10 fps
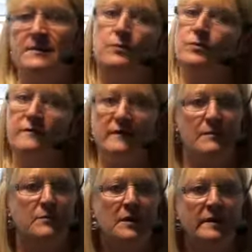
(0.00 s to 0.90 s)
They would have
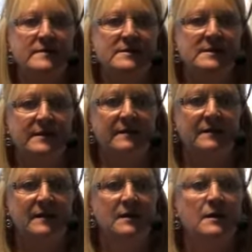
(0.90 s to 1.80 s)
come close to death.
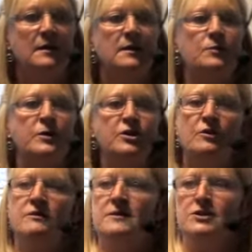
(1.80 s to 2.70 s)
When
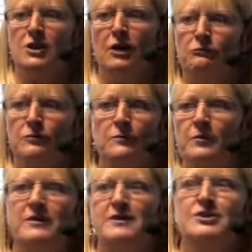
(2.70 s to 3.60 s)
you're in the jungle,
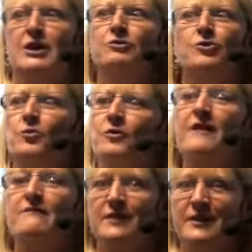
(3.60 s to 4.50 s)
we're in the jungle or
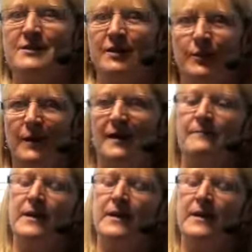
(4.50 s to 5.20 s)
wherever it is that you are,